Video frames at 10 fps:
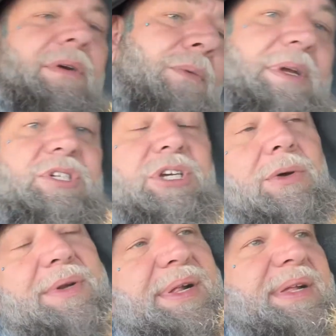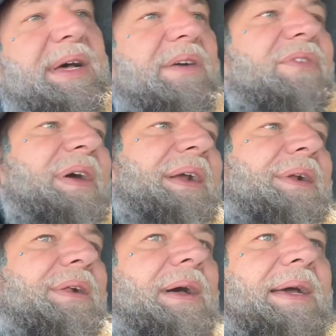the windshield and stuff. And
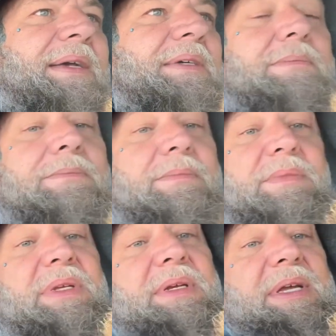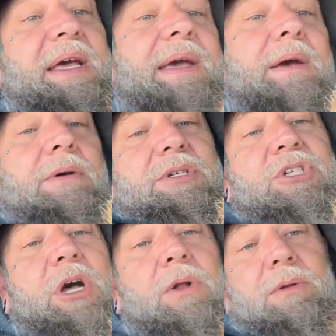it's like Diego and
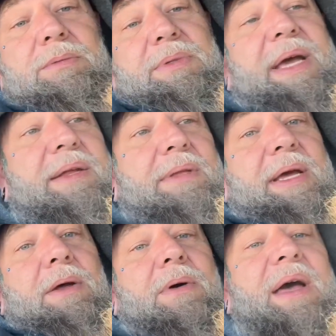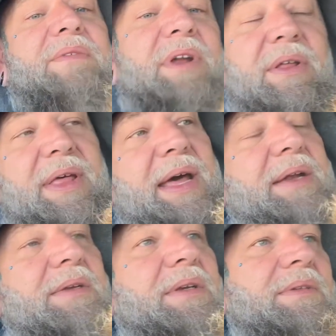Joel, they don't have none of that.
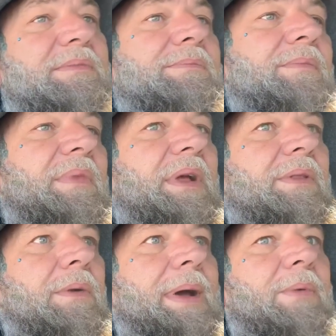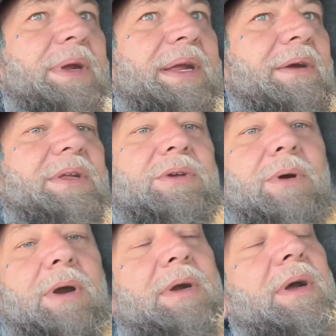And they're way windier than
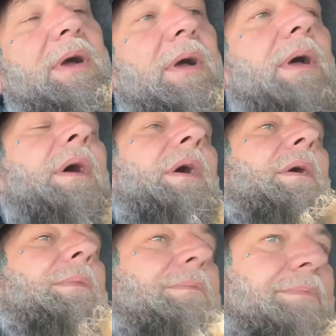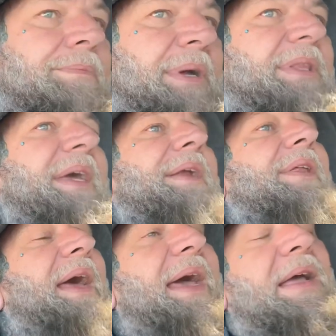you are. But at the end
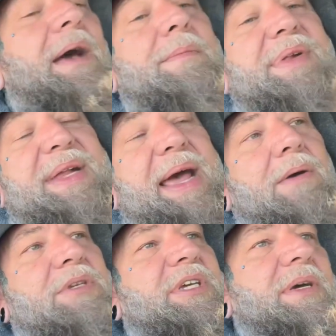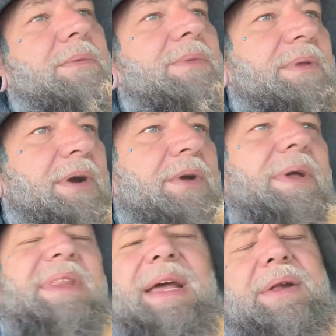of the day, it comes down to they're
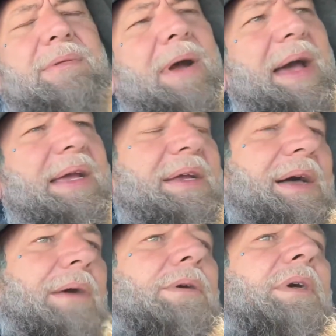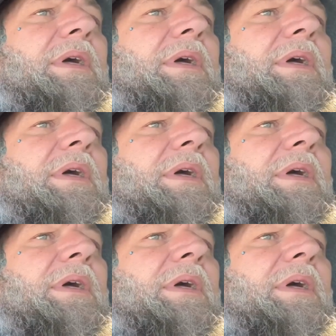doing things right, you know.